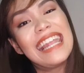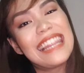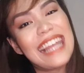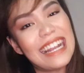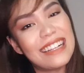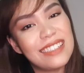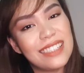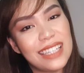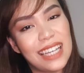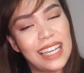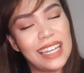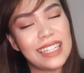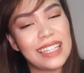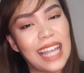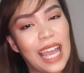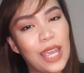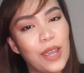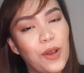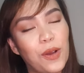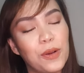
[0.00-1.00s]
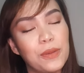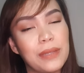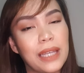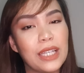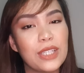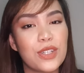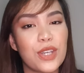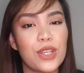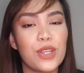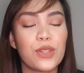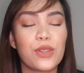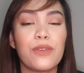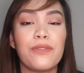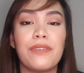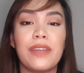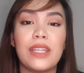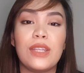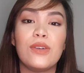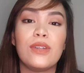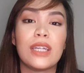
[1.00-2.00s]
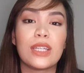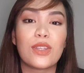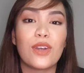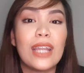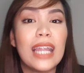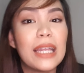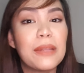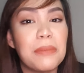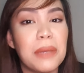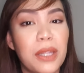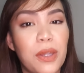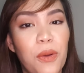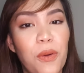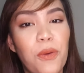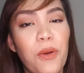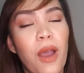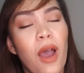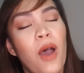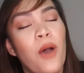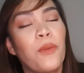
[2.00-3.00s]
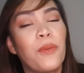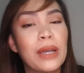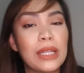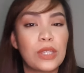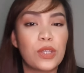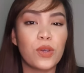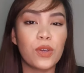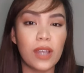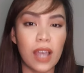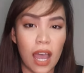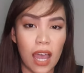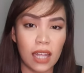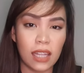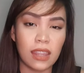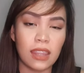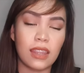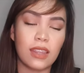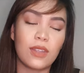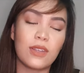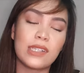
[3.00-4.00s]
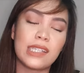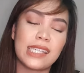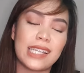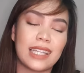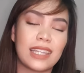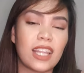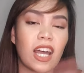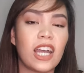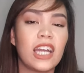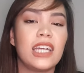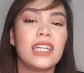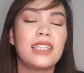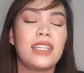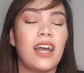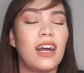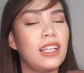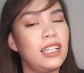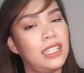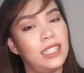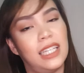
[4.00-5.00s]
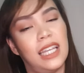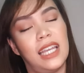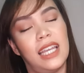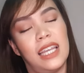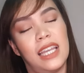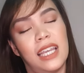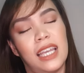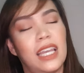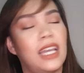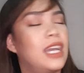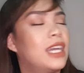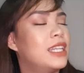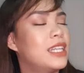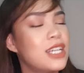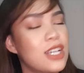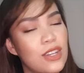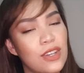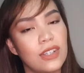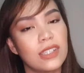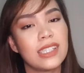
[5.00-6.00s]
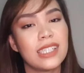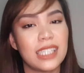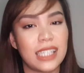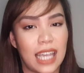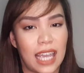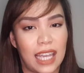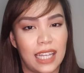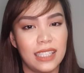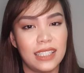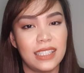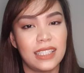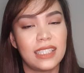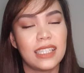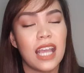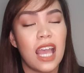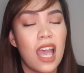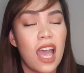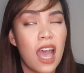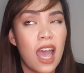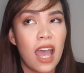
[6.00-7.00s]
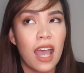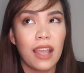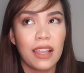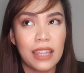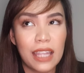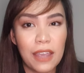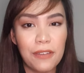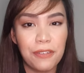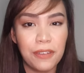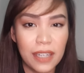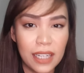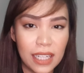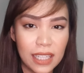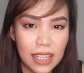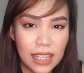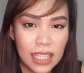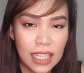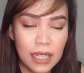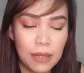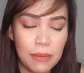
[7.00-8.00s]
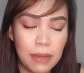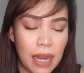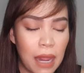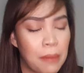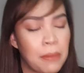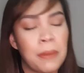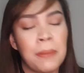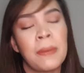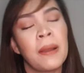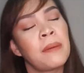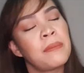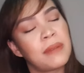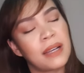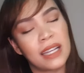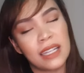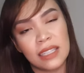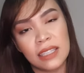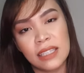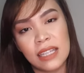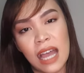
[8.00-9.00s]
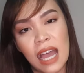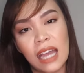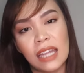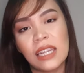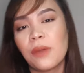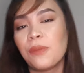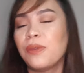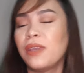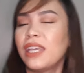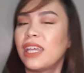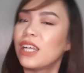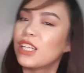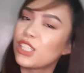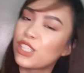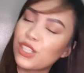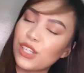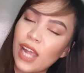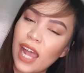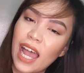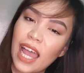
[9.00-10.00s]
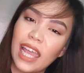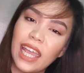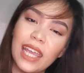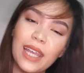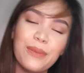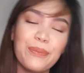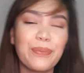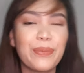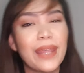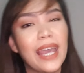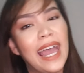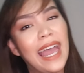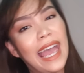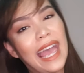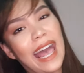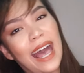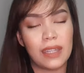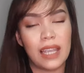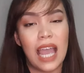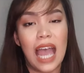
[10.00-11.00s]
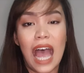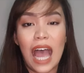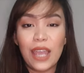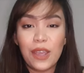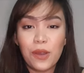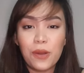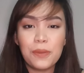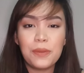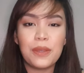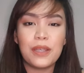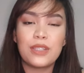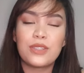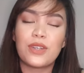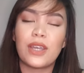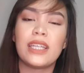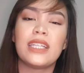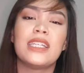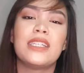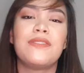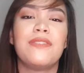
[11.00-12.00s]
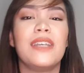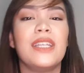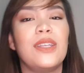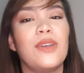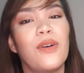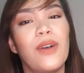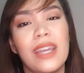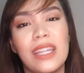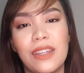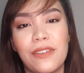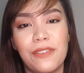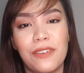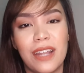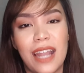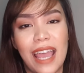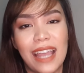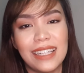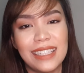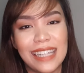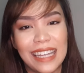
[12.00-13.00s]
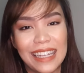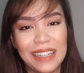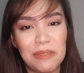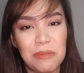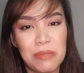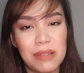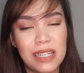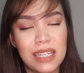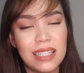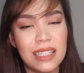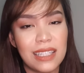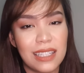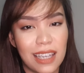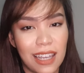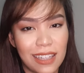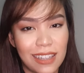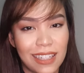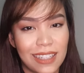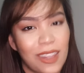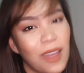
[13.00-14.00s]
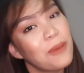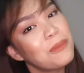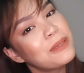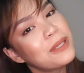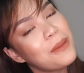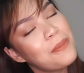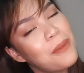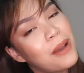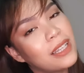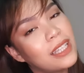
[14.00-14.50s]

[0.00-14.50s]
That's it. I hope na-enjoy nyo itong video na to. Let me know what you got this sa Tarte Holiday Edition sets. Definitely, marami pang maganda na we can try. I hope you enjoyed this video, and if you liked it, please hit the thumbs up